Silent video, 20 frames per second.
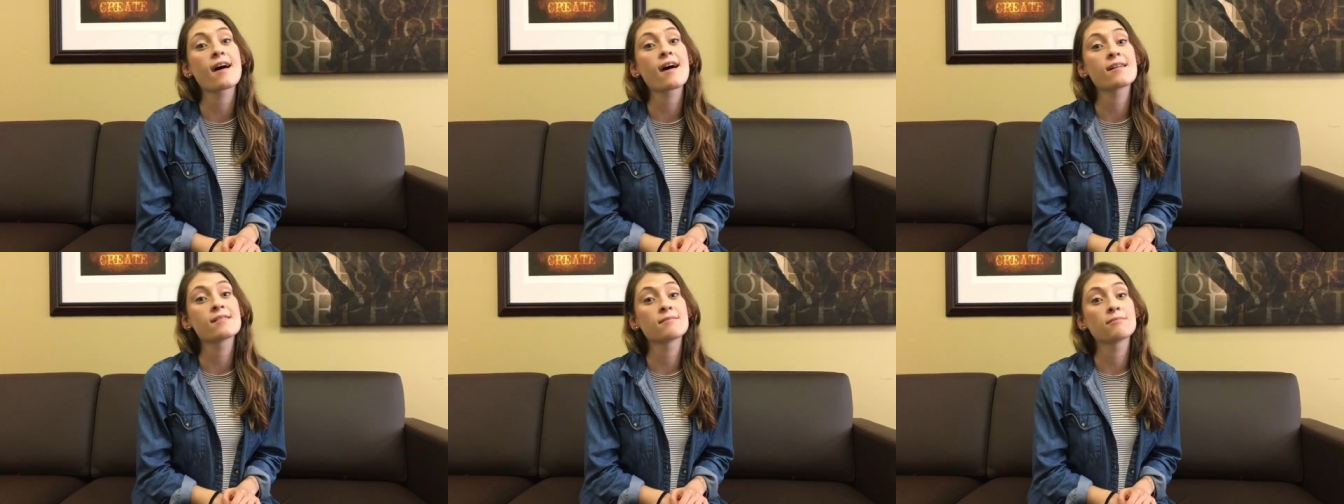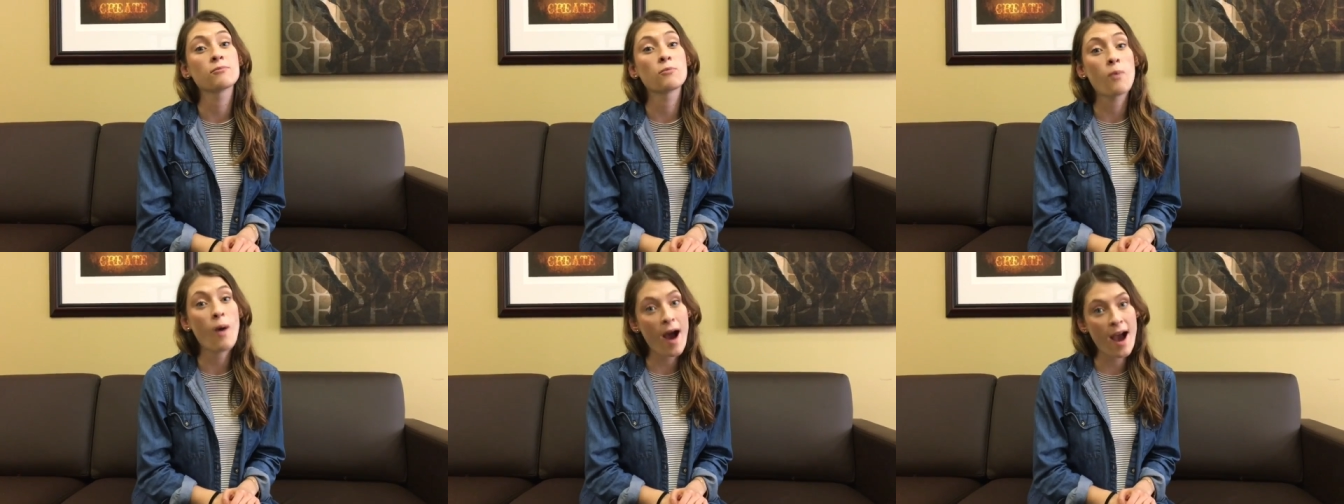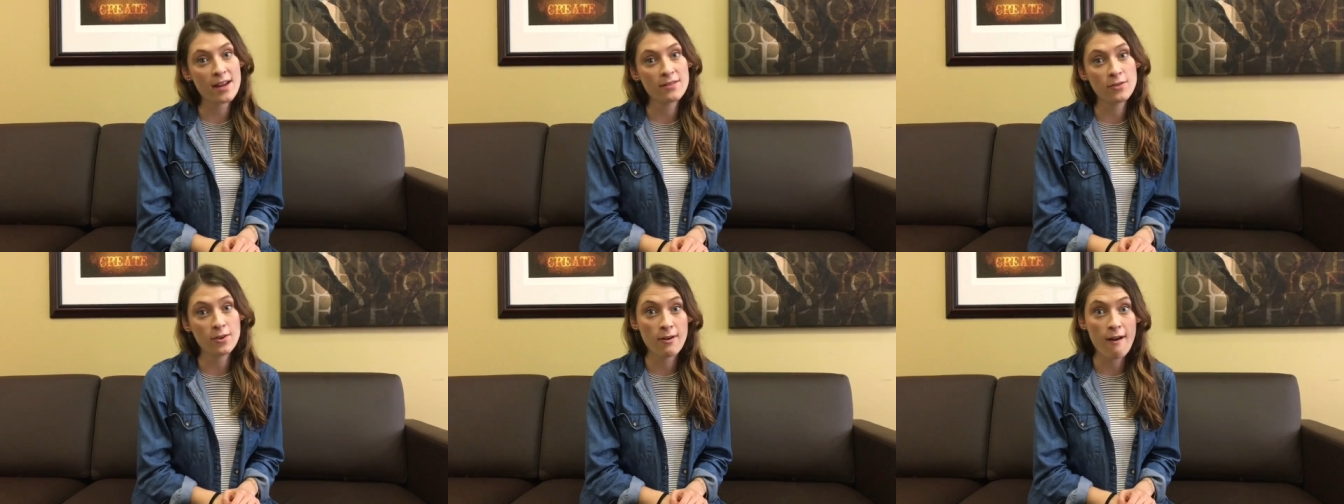a
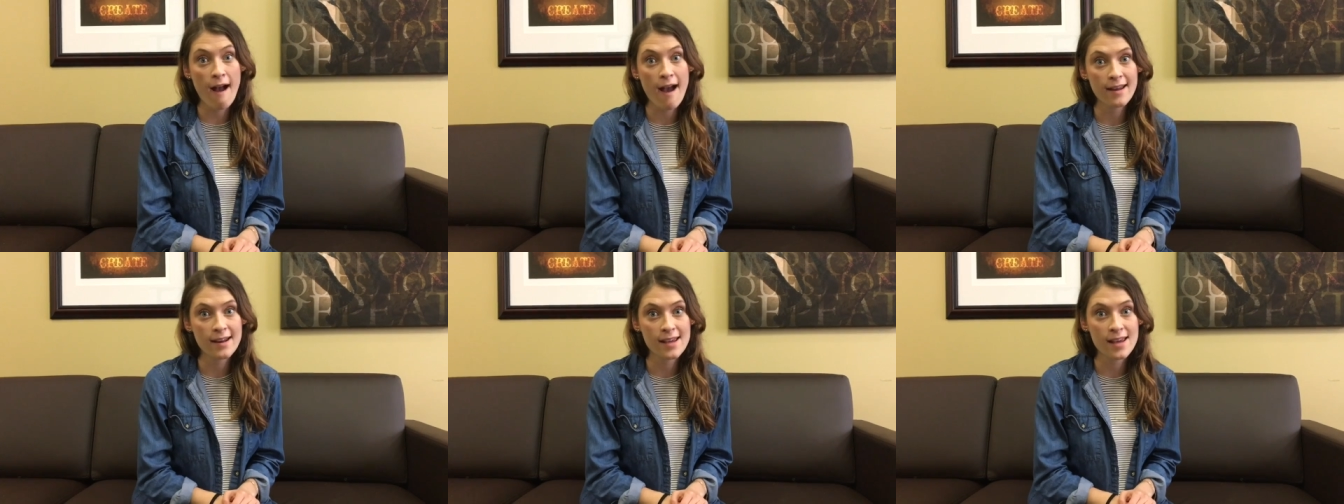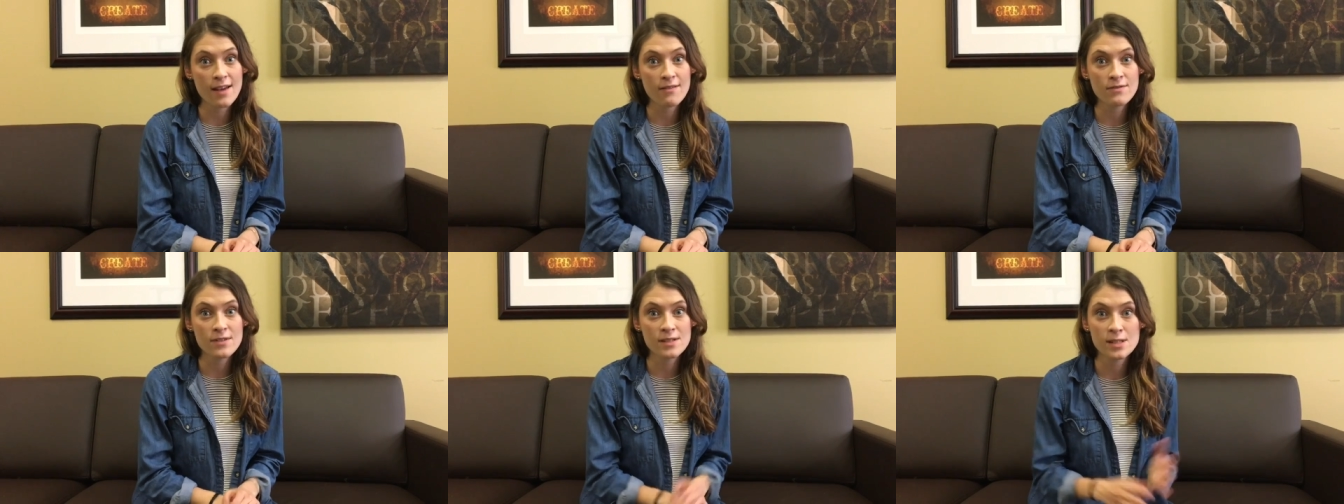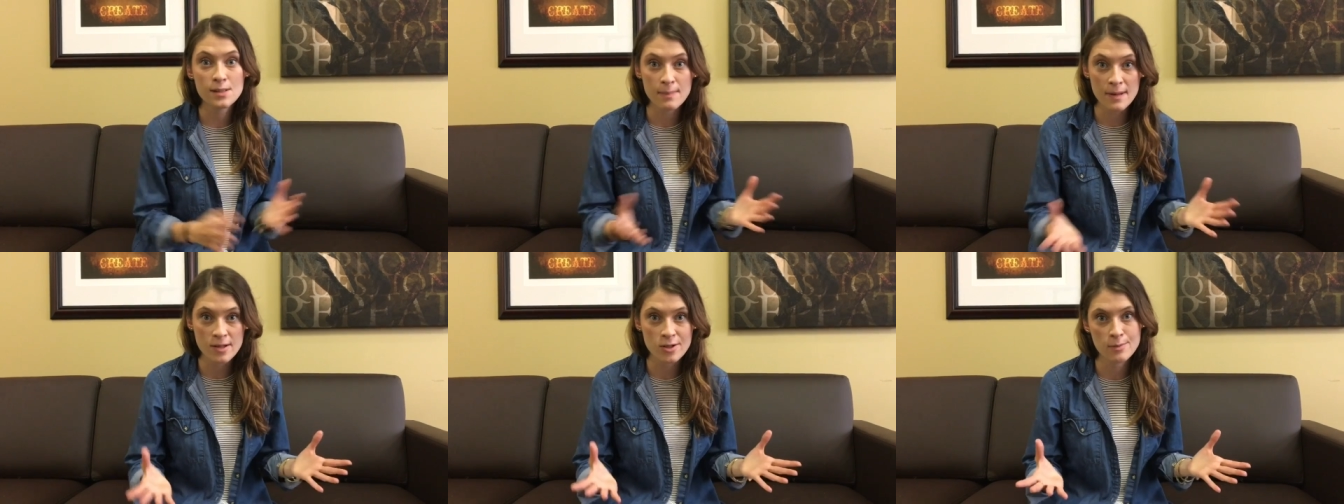wide variety of the
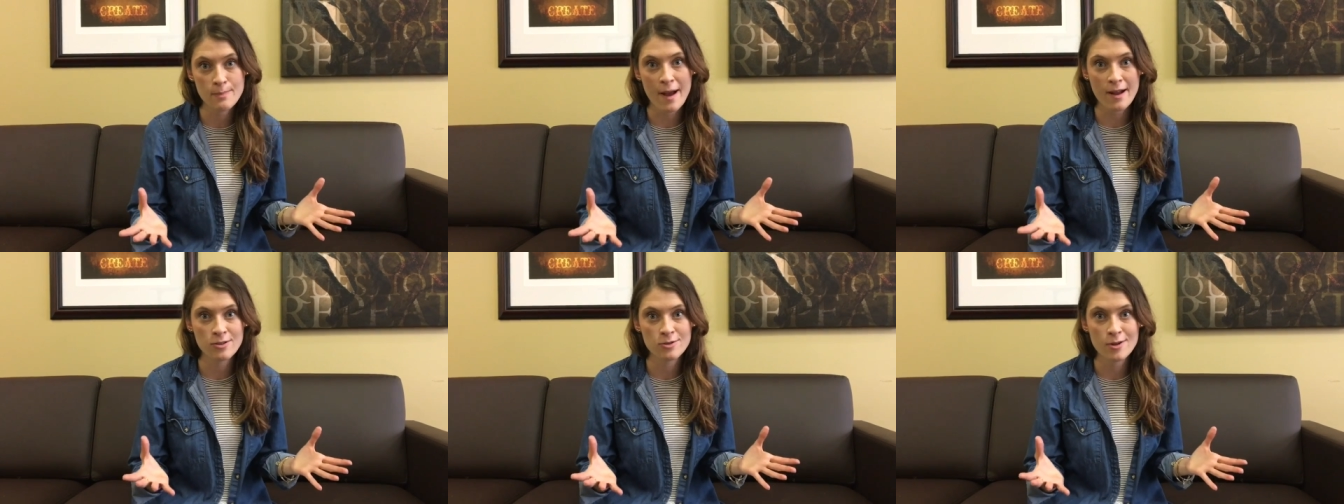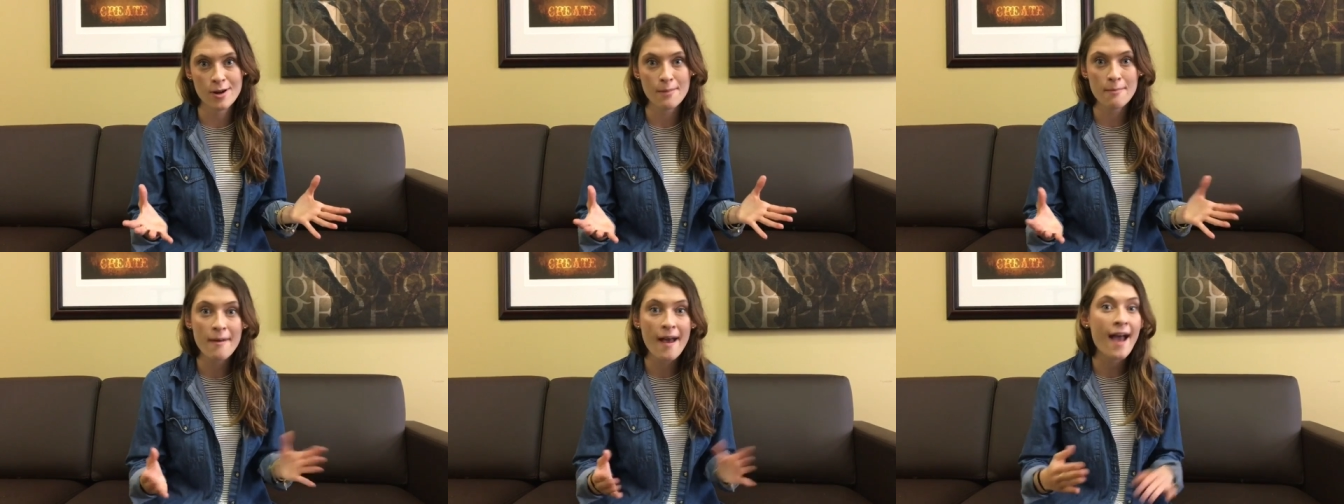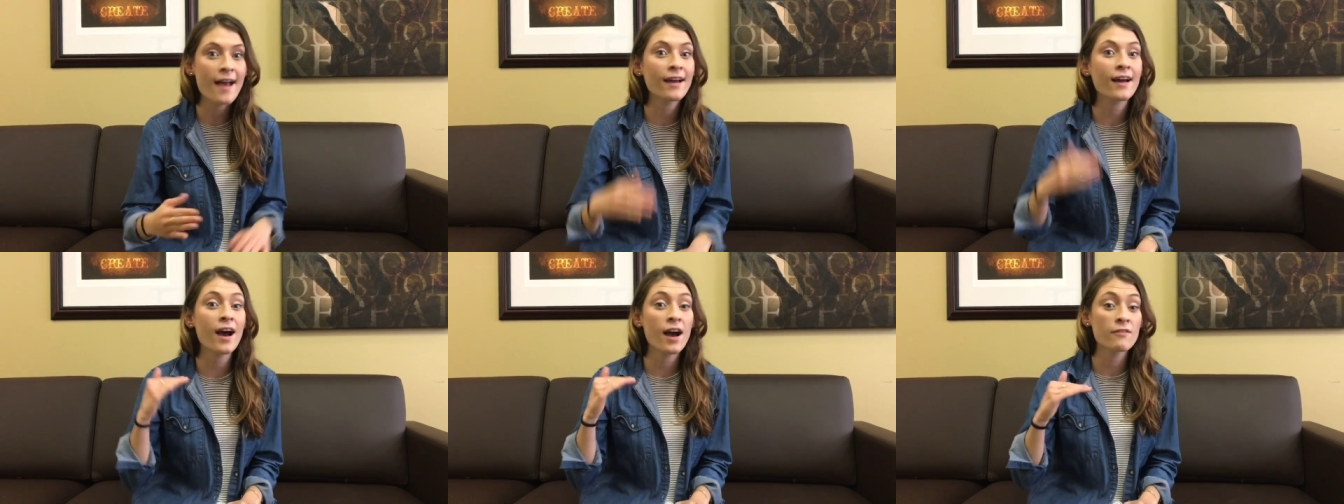speech spectrum
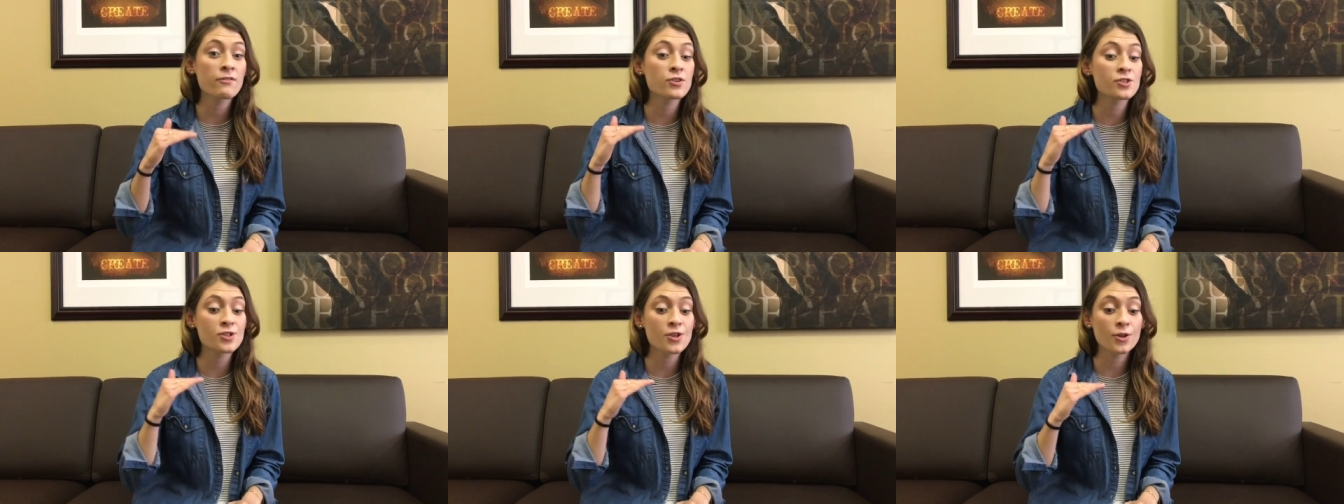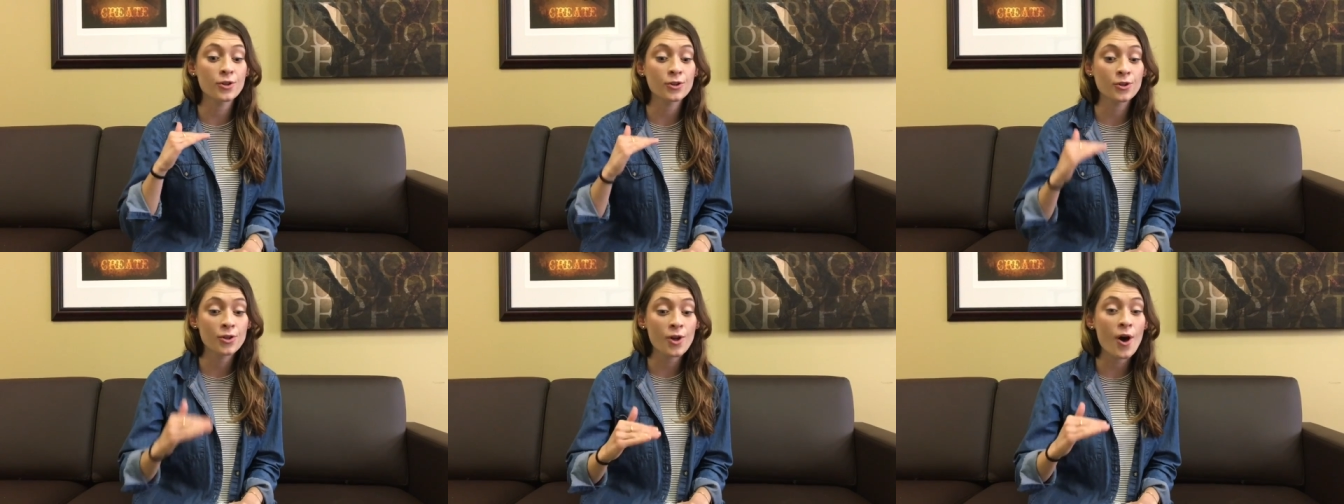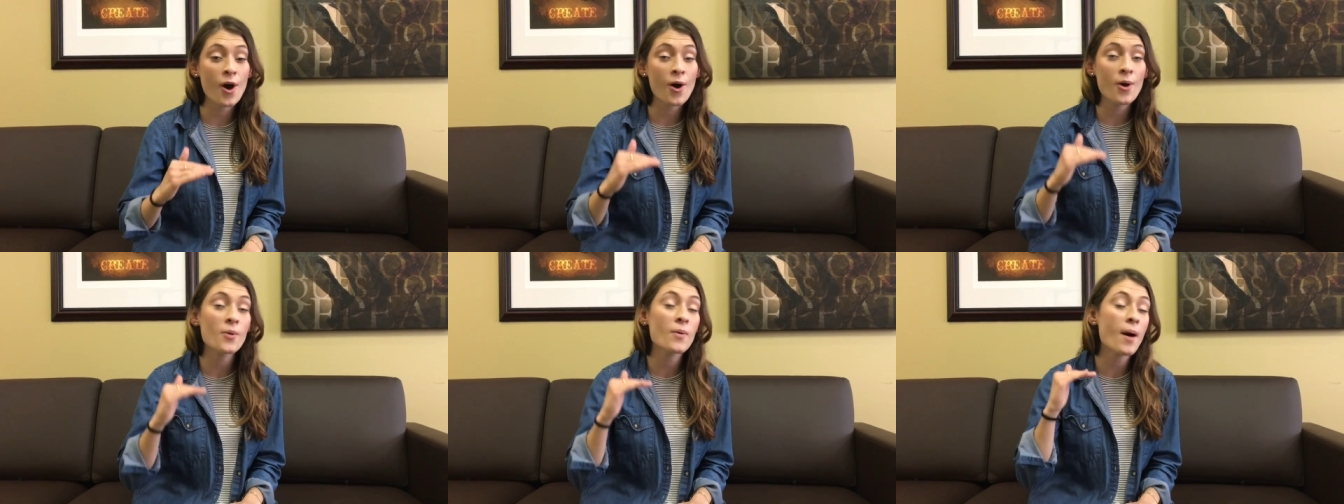and covers
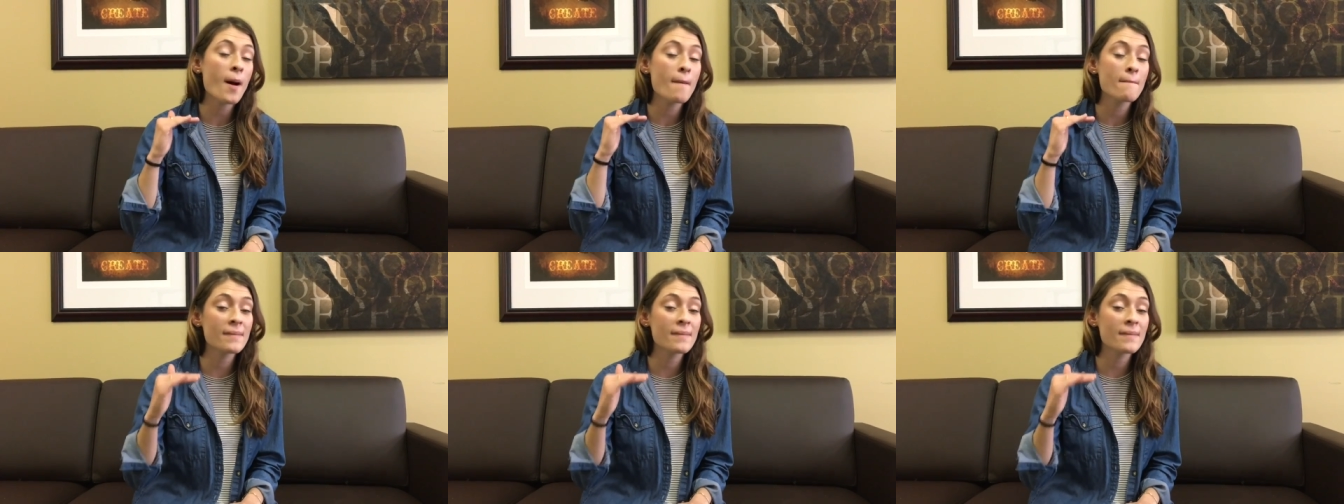low,